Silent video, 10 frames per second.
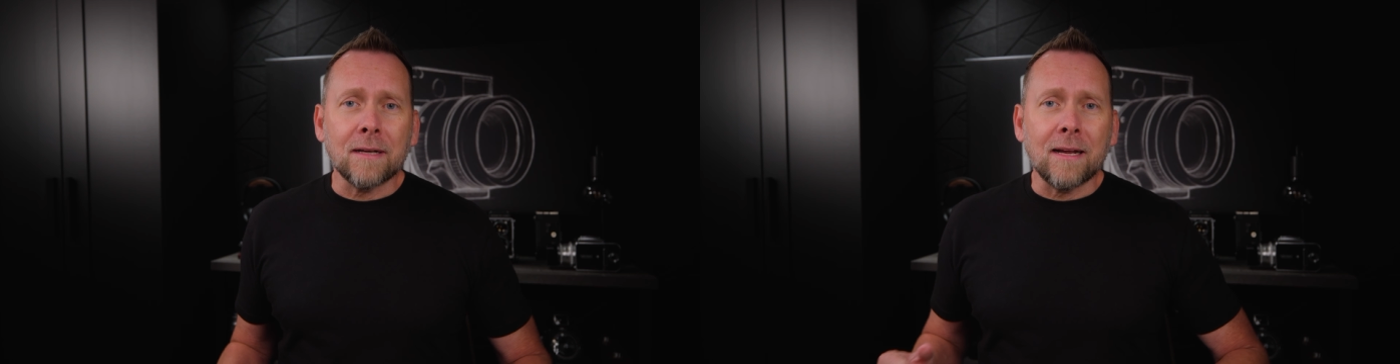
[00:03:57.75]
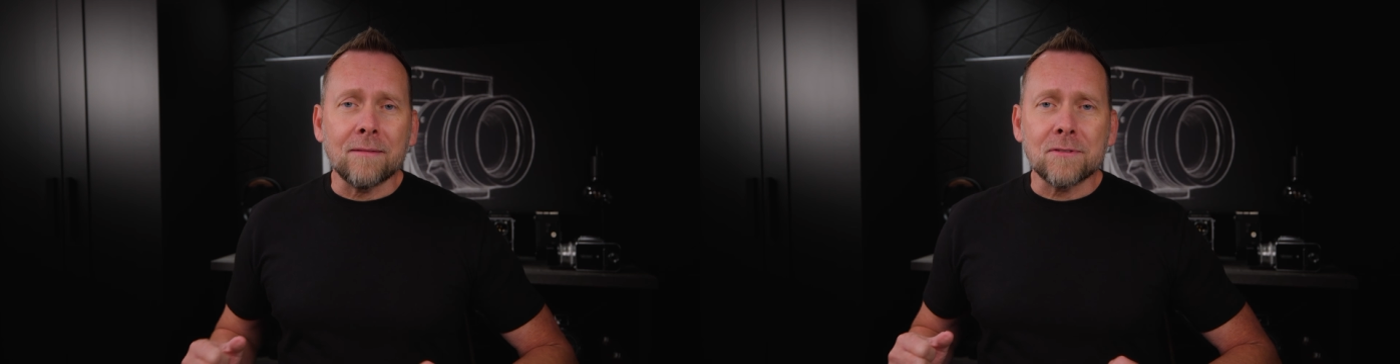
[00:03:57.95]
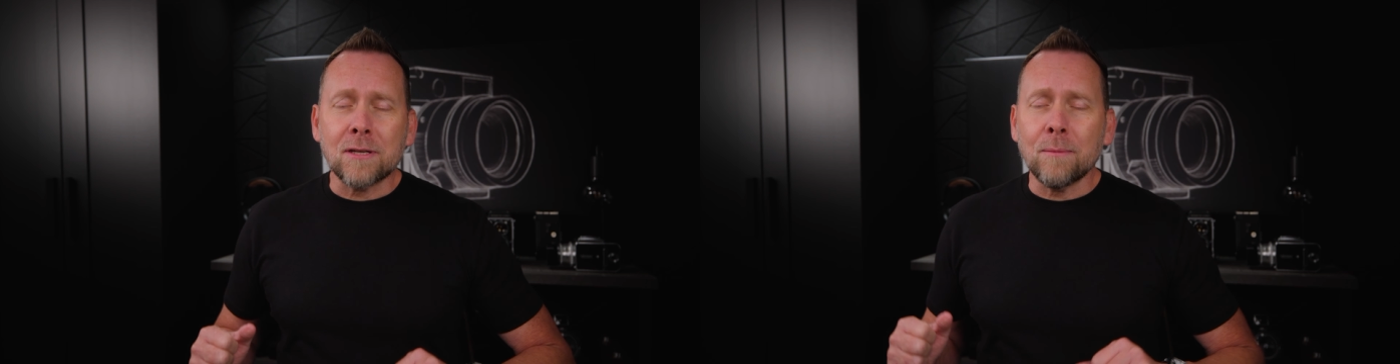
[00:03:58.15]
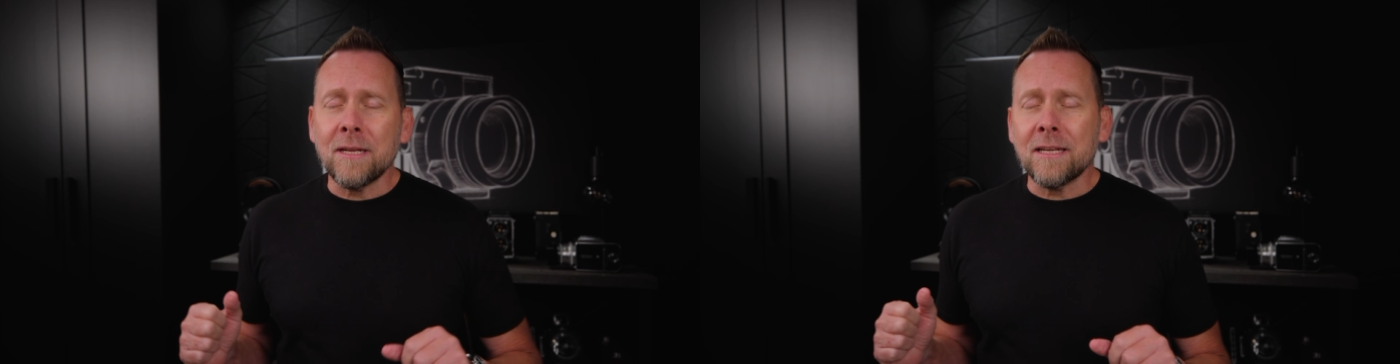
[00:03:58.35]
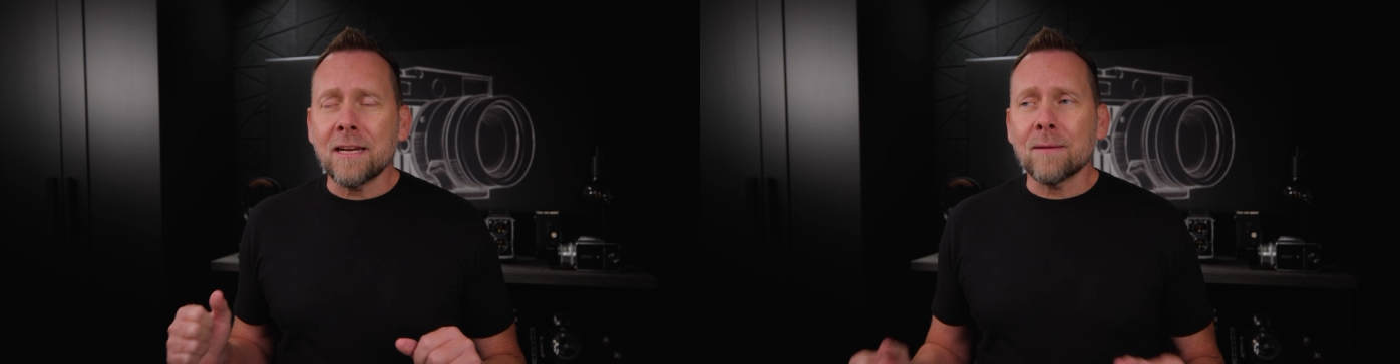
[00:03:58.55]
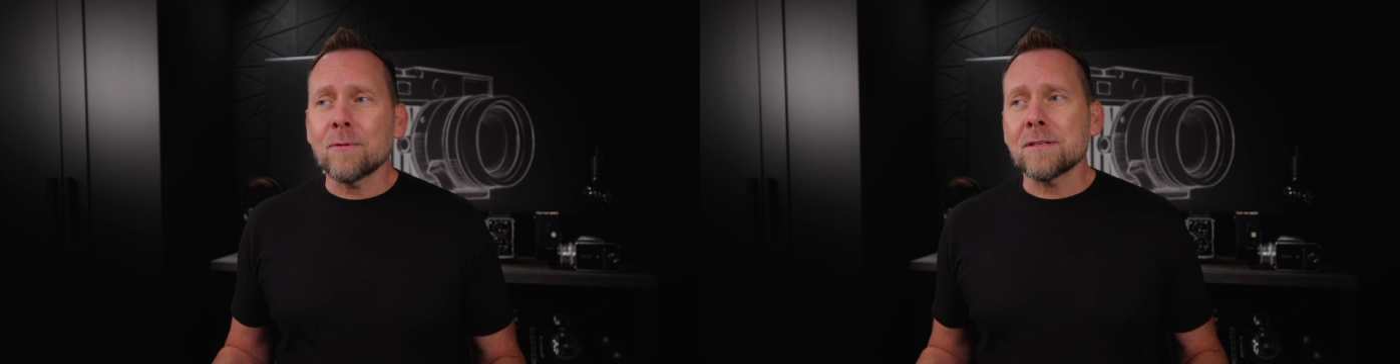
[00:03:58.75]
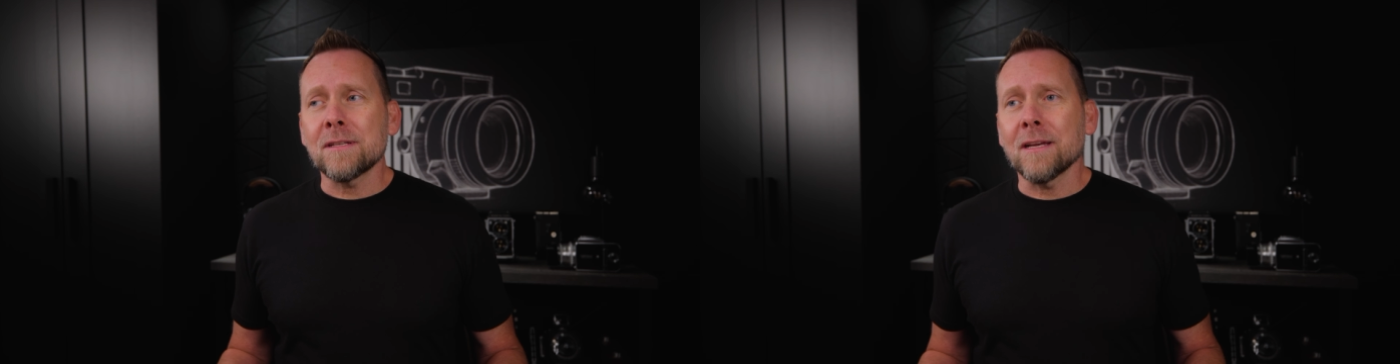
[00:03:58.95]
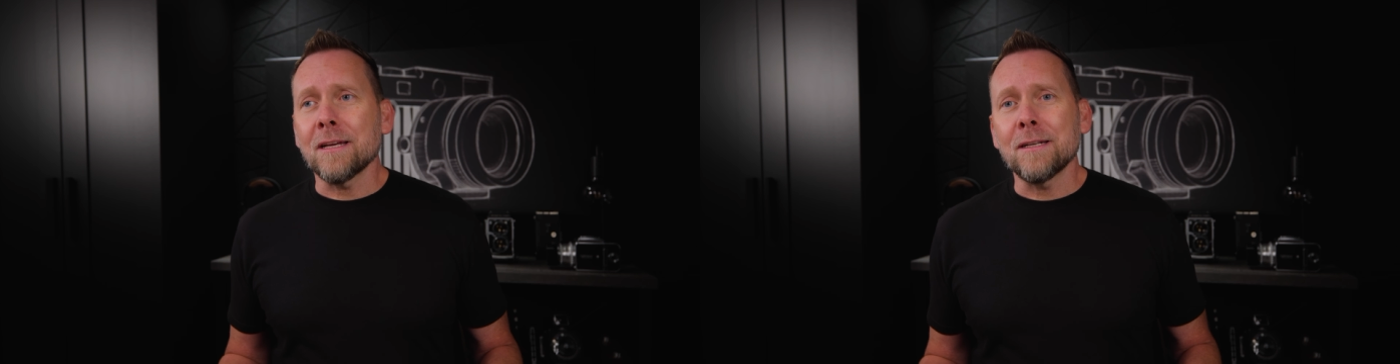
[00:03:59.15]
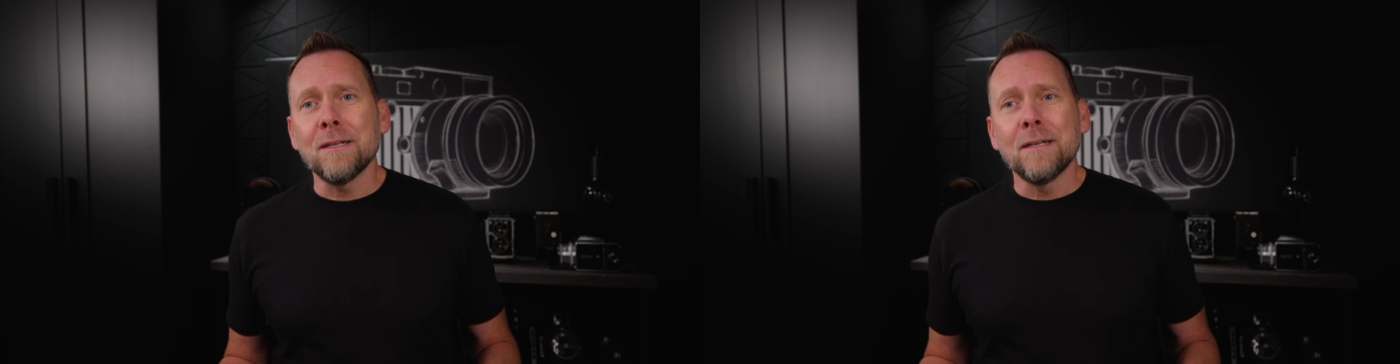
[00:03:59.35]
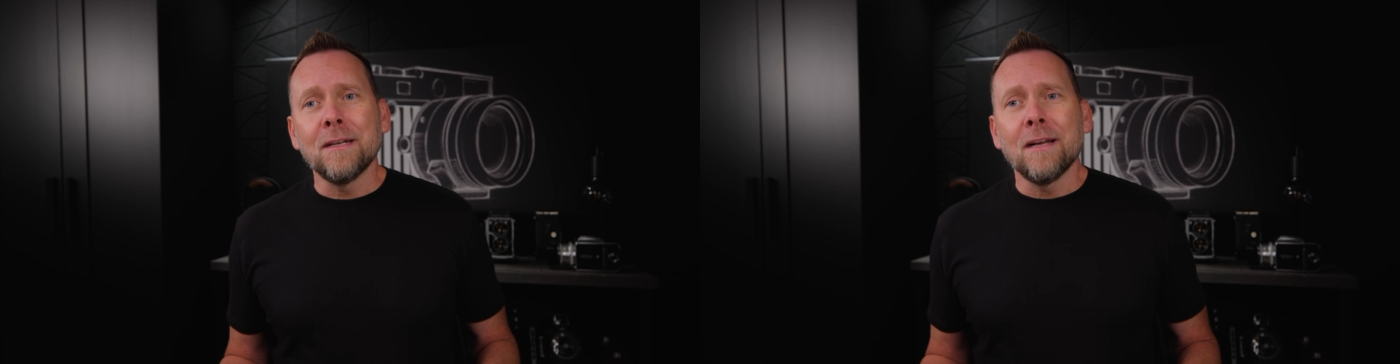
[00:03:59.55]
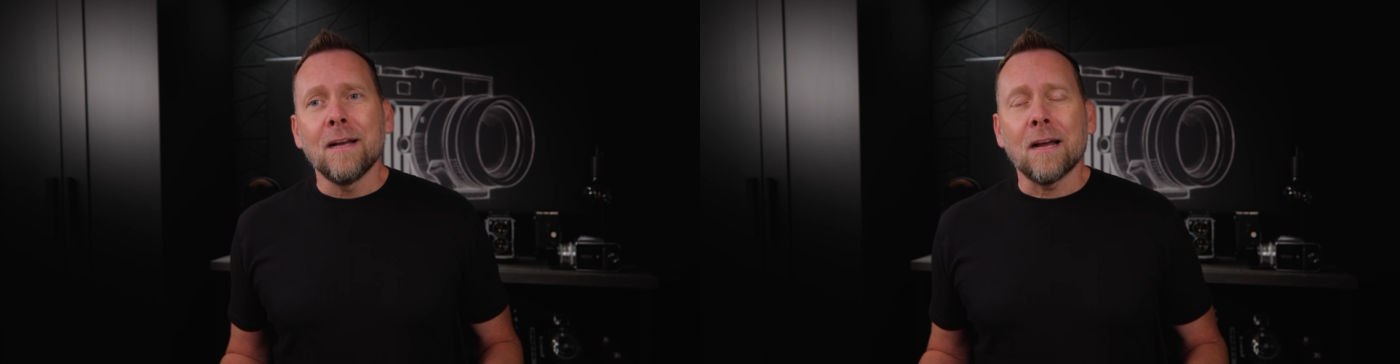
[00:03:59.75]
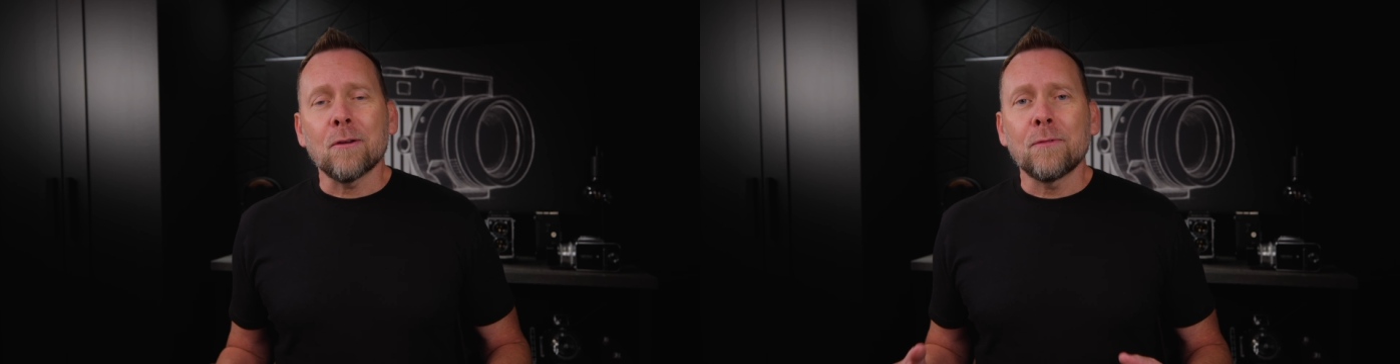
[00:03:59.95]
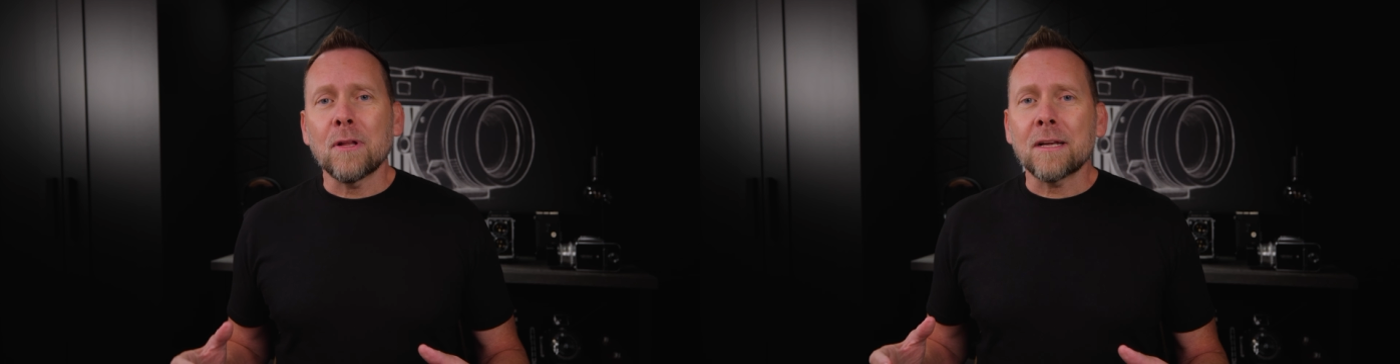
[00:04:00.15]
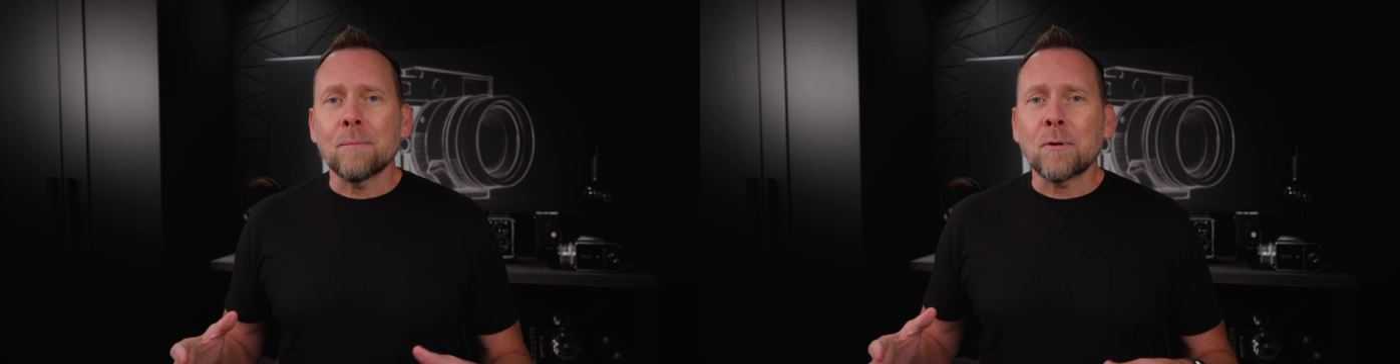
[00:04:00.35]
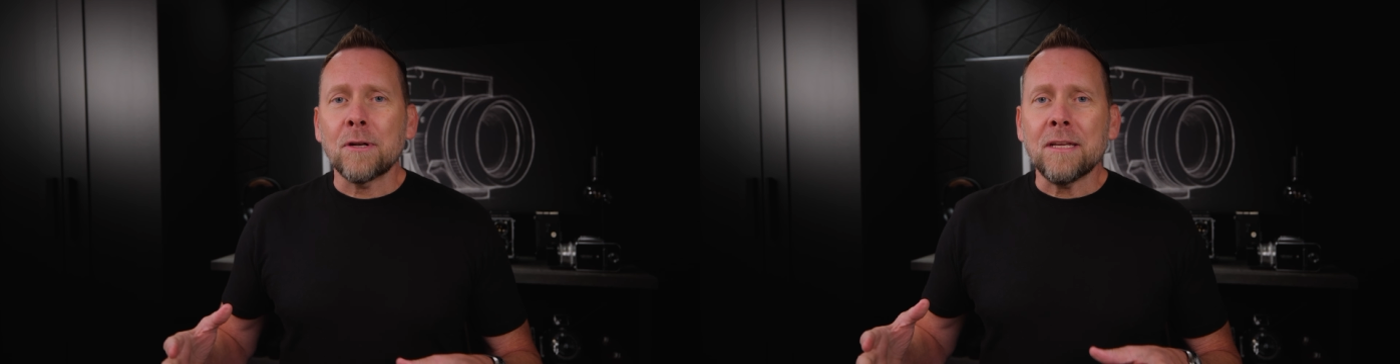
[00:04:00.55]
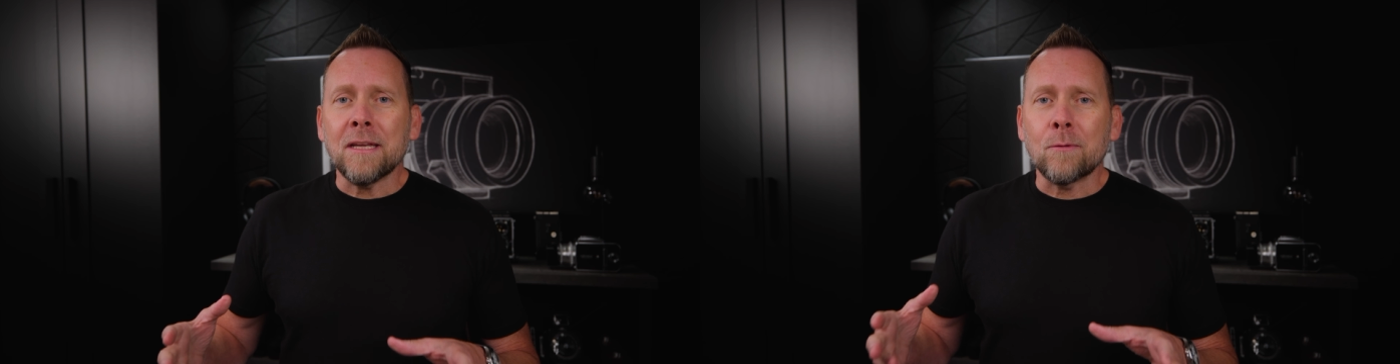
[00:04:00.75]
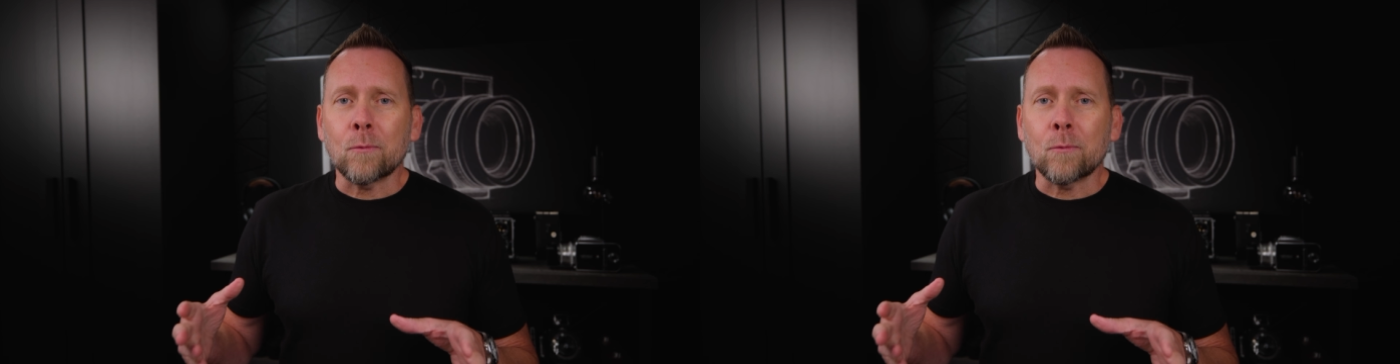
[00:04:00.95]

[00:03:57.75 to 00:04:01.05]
I have so many cameras that I don't feel like I'm gonna get